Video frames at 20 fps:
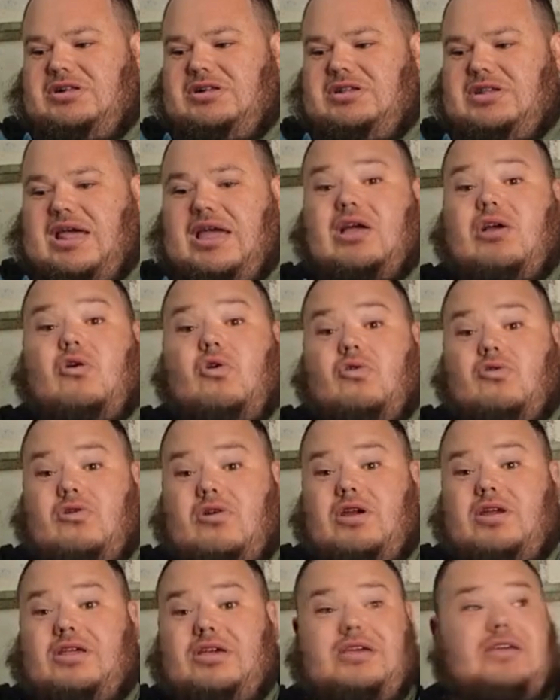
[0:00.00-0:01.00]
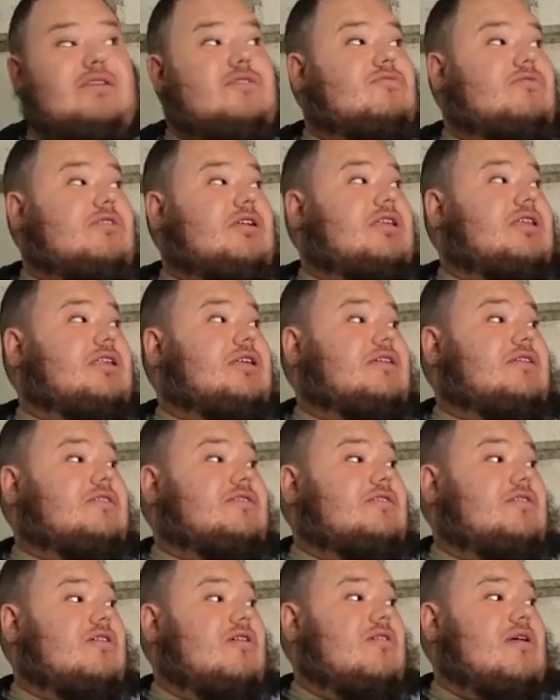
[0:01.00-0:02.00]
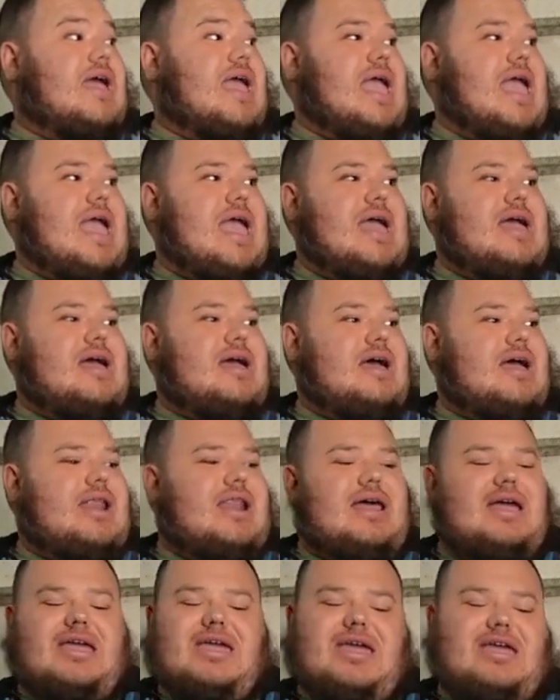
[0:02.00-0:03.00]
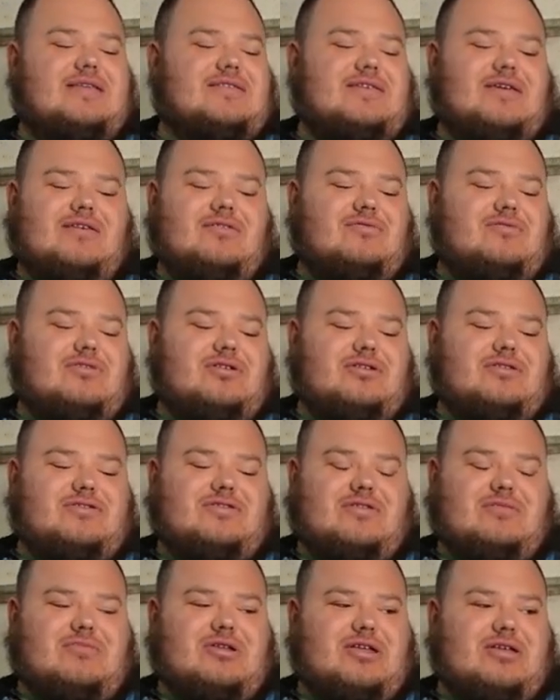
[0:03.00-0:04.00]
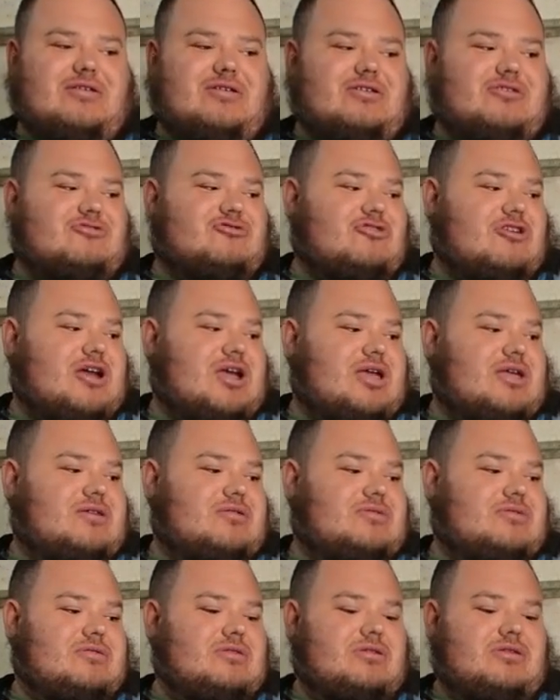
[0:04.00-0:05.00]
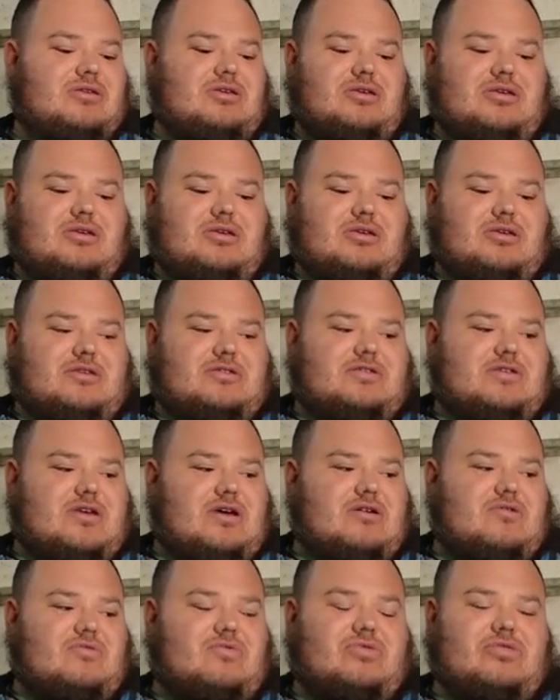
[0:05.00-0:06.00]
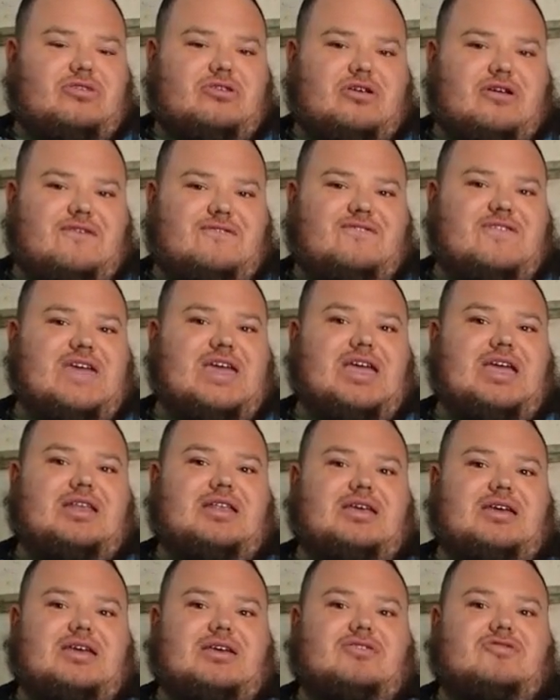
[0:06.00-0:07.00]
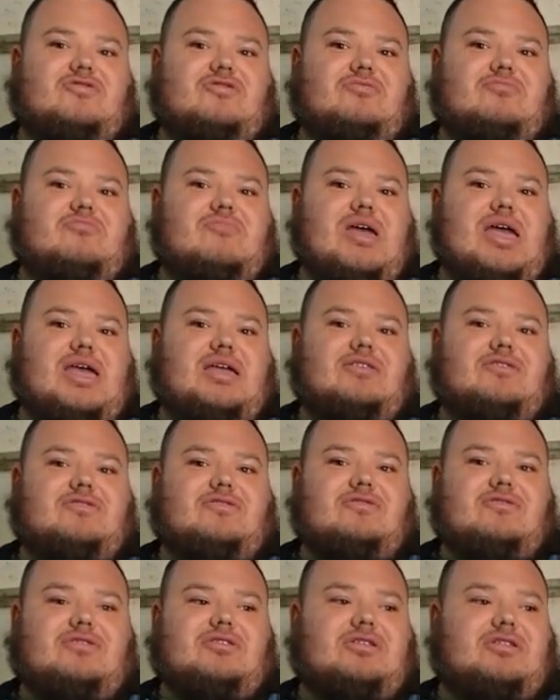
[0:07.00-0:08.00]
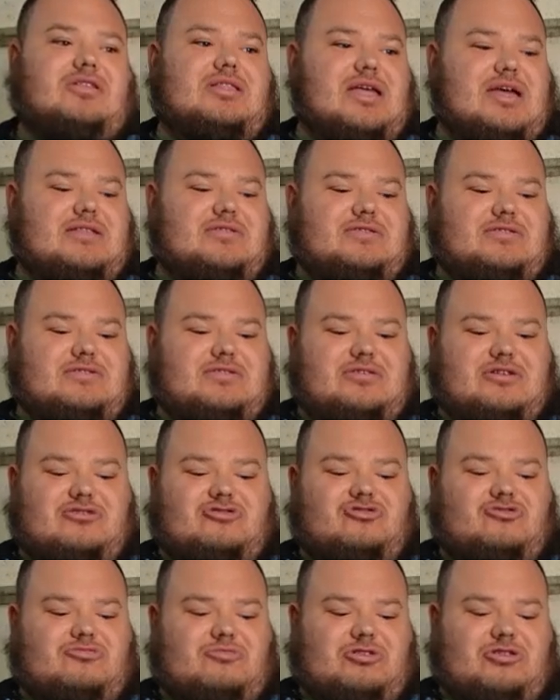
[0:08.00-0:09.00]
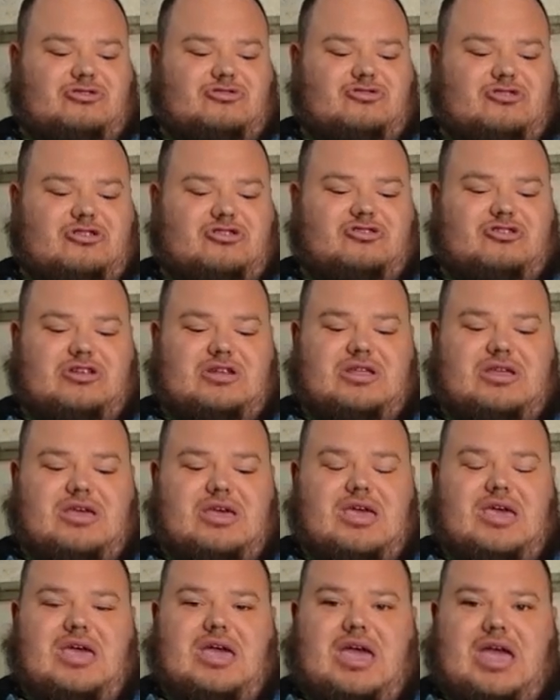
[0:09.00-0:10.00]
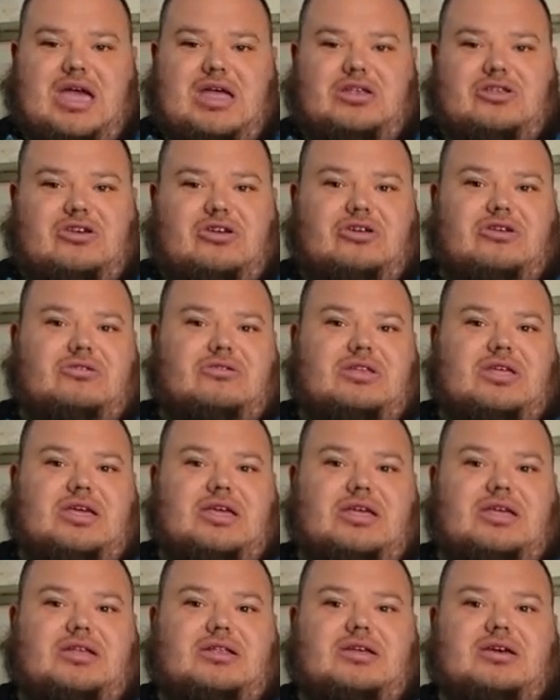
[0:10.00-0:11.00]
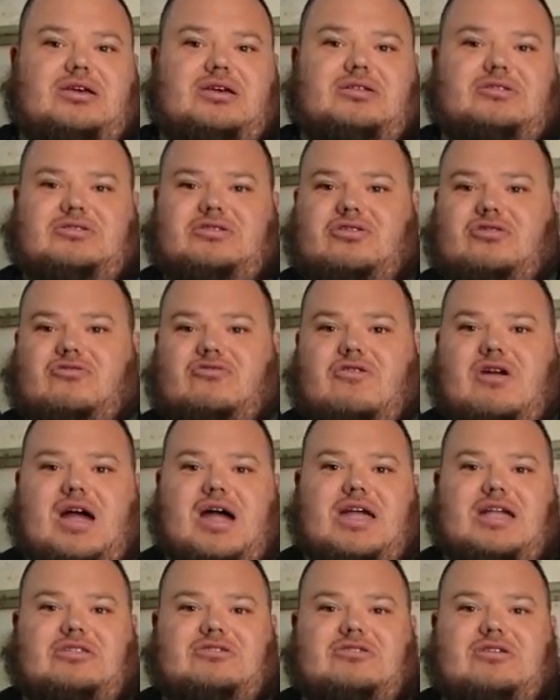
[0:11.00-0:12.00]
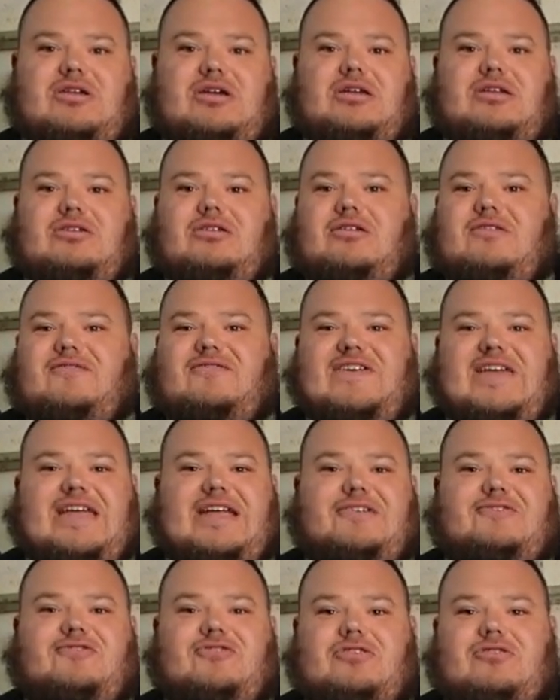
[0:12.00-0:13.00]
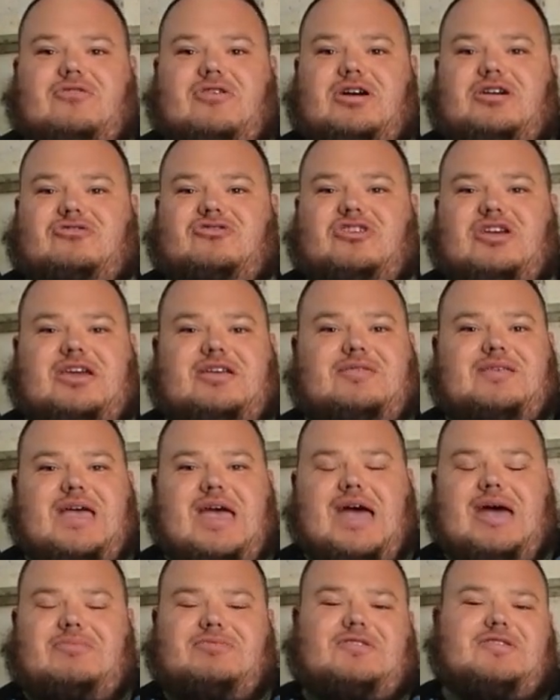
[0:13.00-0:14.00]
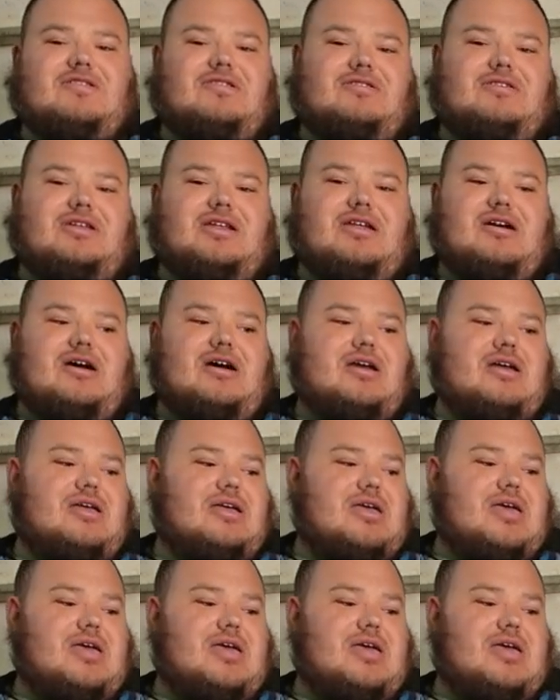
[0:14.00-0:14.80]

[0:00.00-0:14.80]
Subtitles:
like Corid is what it is. So, and I can't say the word, so I'm not even gonna try. So your feed is your main that they're nutrition. And do you need to grind your feed for quail chicks? Absolutely not.